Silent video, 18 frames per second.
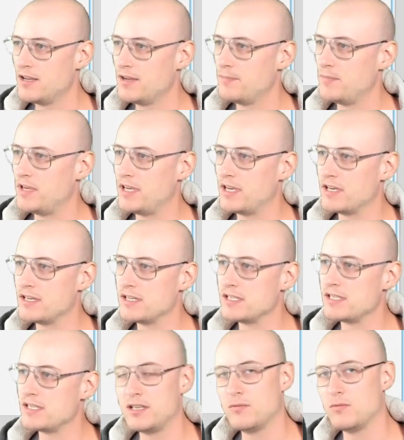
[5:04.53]

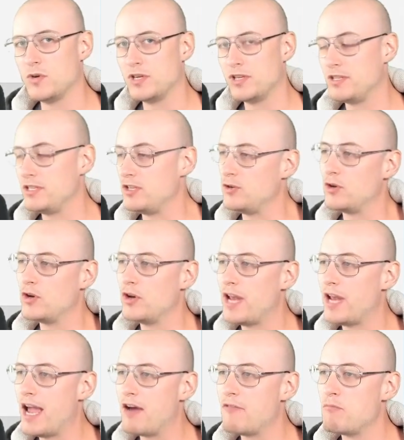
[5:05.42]
because you could
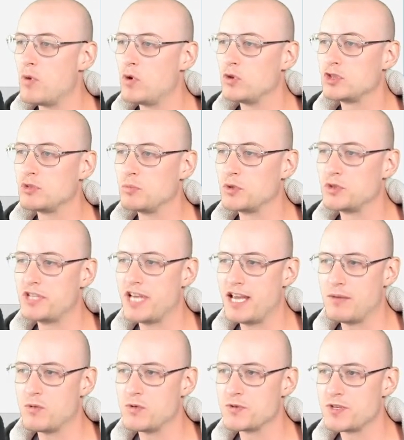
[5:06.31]
have multiple
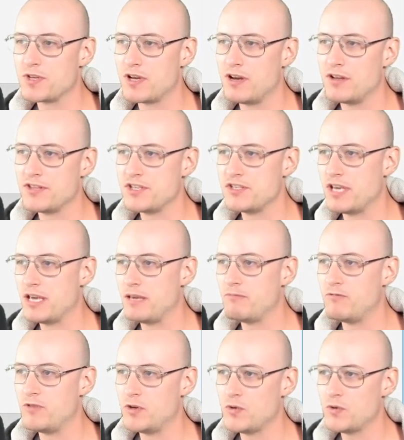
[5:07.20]
tables on the same
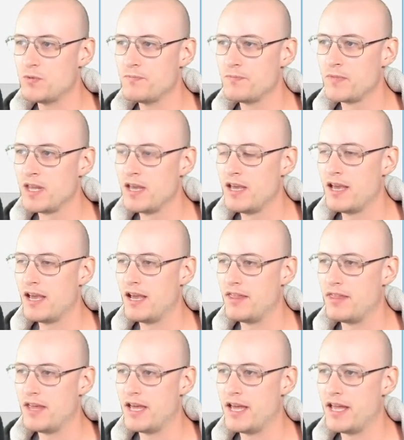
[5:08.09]
view
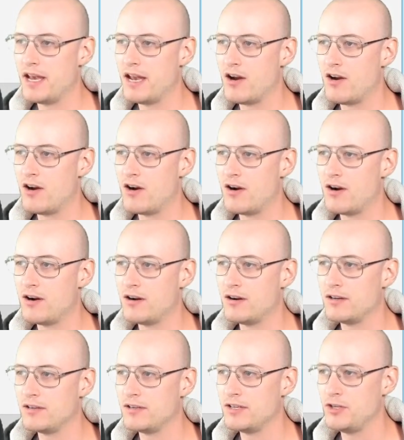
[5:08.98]
that
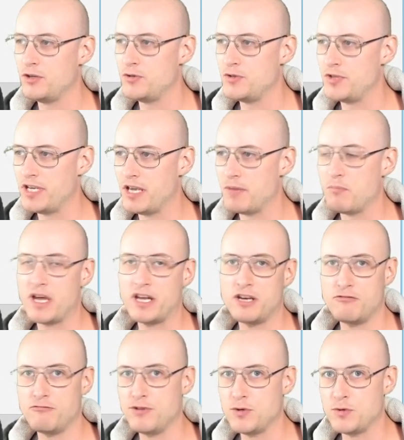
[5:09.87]
are using
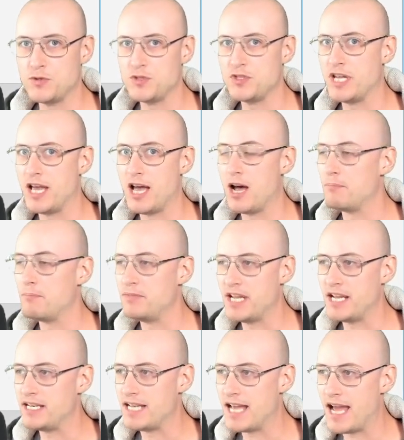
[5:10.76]
embedded views to
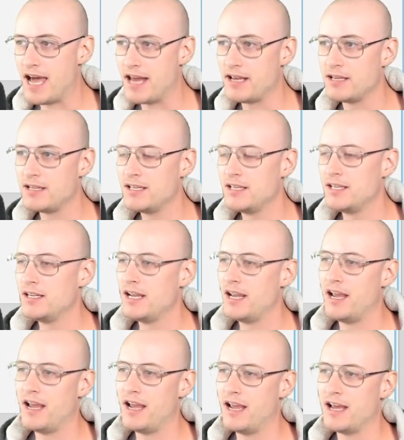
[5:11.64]
update data.
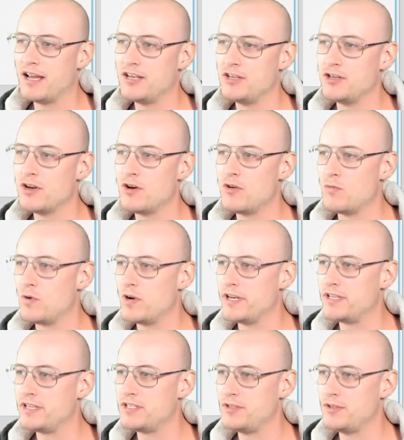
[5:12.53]
And you don't
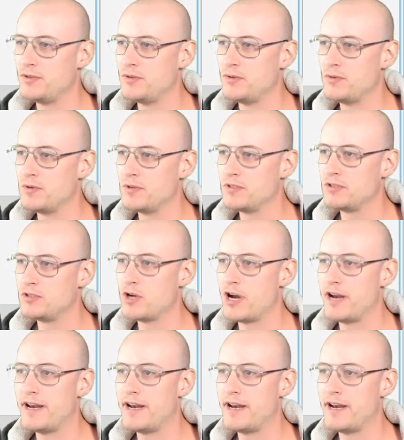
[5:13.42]
want to try